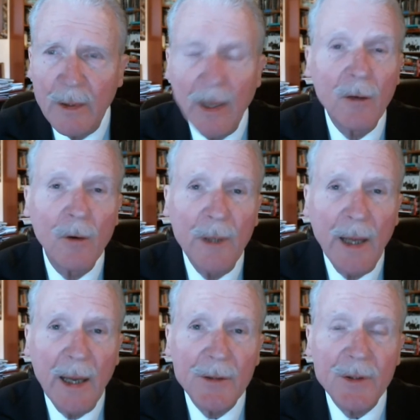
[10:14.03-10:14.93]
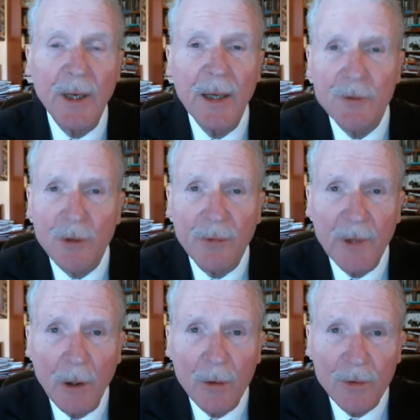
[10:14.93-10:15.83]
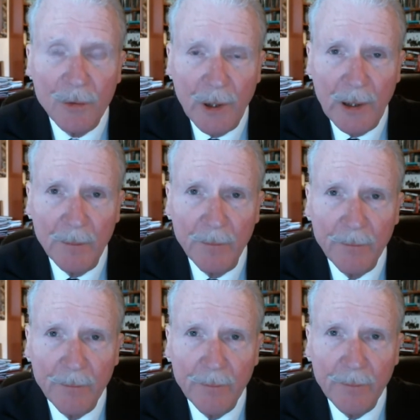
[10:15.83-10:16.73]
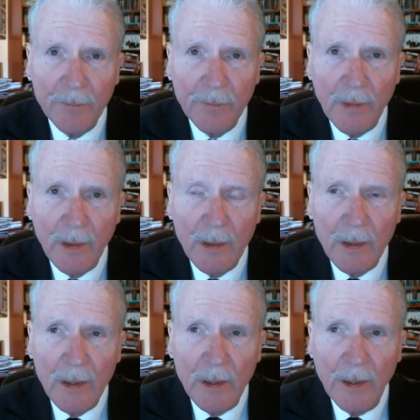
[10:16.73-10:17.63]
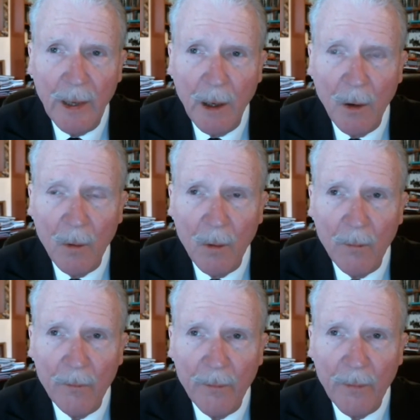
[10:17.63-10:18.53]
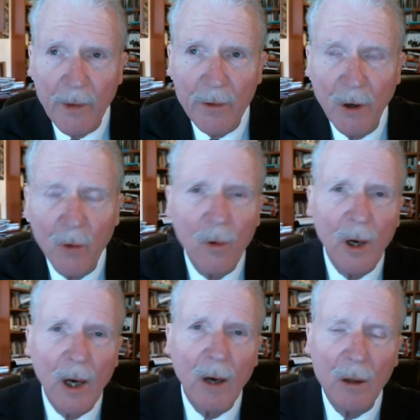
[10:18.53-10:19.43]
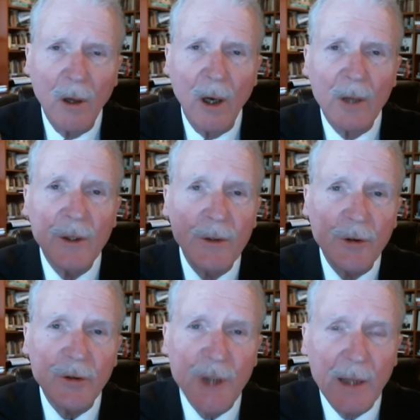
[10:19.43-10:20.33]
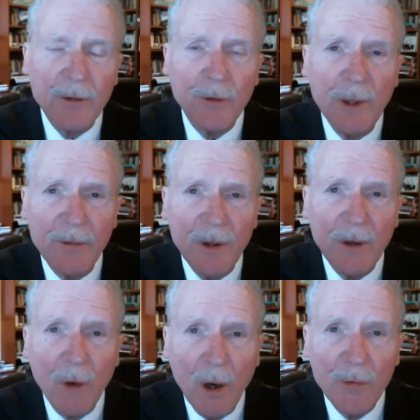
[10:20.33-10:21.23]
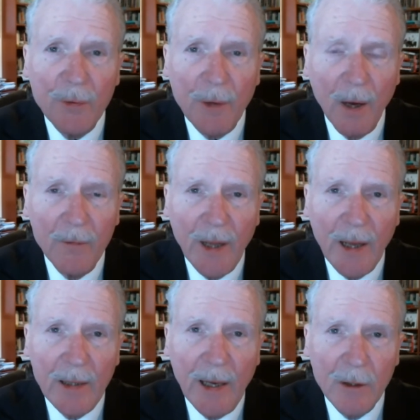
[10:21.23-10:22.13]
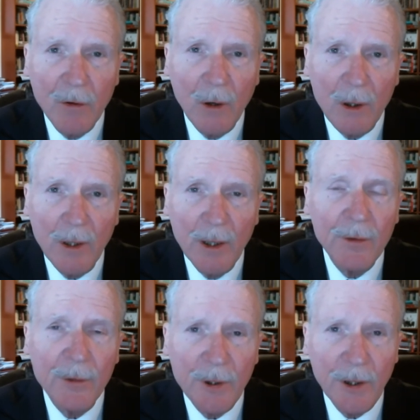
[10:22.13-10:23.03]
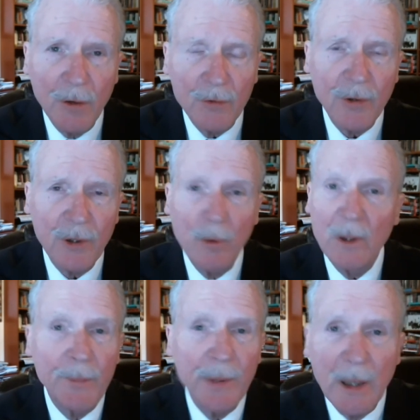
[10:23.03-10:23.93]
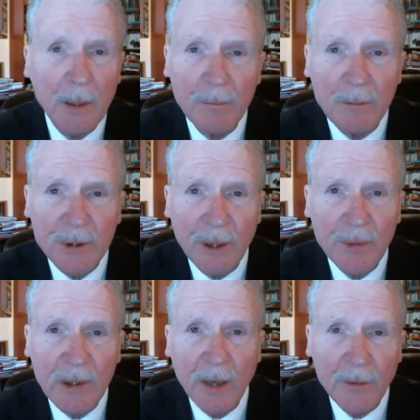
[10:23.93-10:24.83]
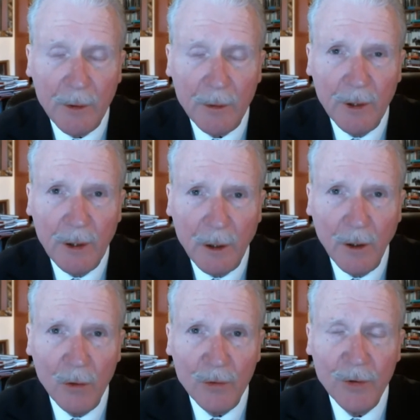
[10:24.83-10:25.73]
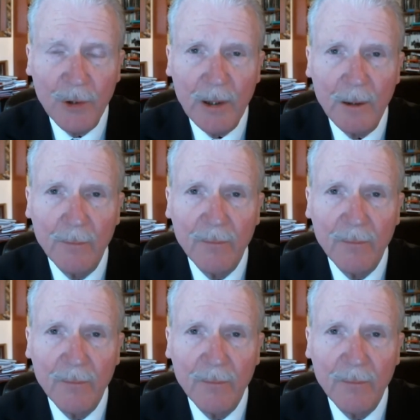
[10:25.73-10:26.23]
The acorn has the nature of an oak tree. Now, nowhere along the trajectory of the growth of that acorn into the oak tree will it become something other than an oak tree.